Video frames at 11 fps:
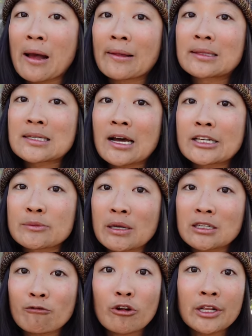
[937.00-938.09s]
balance
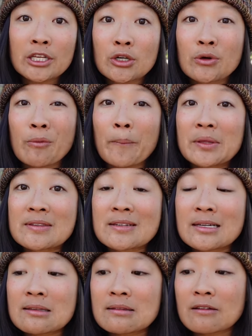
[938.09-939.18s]
aspect of running your own
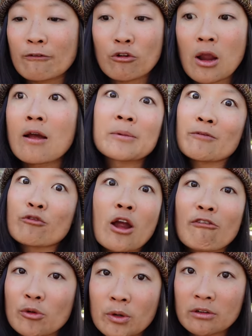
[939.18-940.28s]
business, for
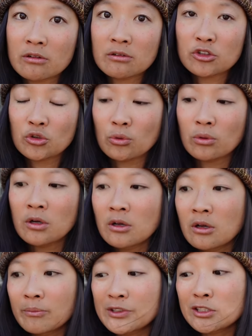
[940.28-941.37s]
everyone too,
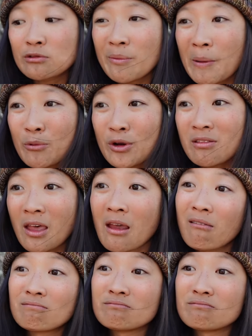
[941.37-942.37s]
but just remembering that,